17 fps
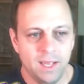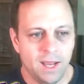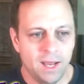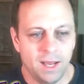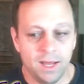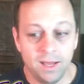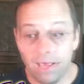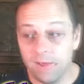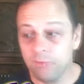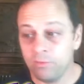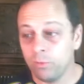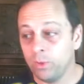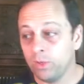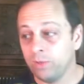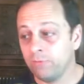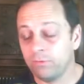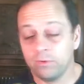
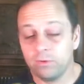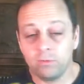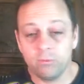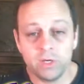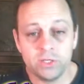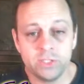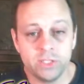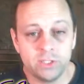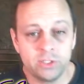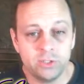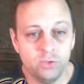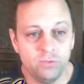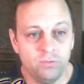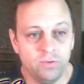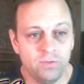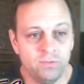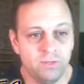Everyone for rushing to
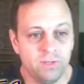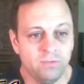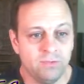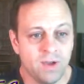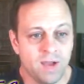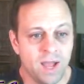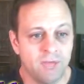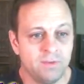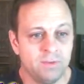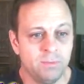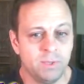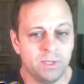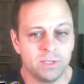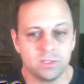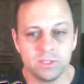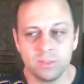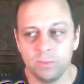55 to
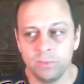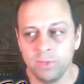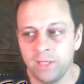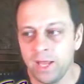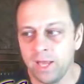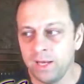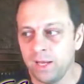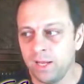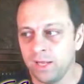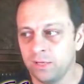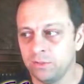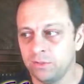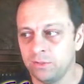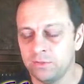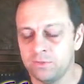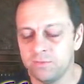make sure that we had a good,